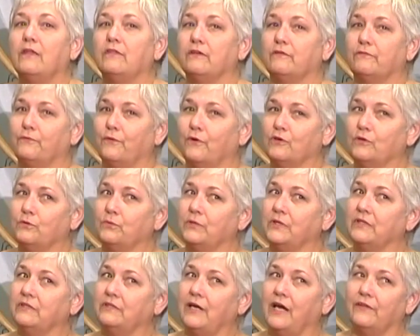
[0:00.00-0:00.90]
The first
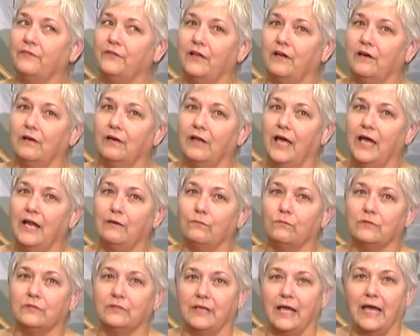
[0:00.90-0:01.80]
one in South Carolina
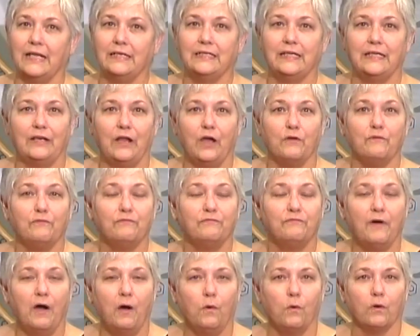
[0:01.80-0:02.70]
was
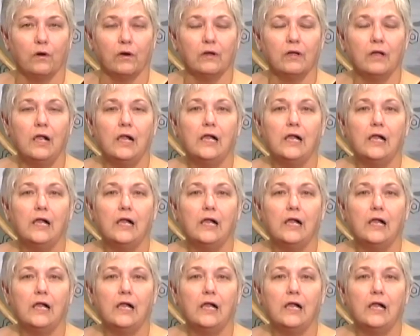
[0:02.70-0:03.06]
1904.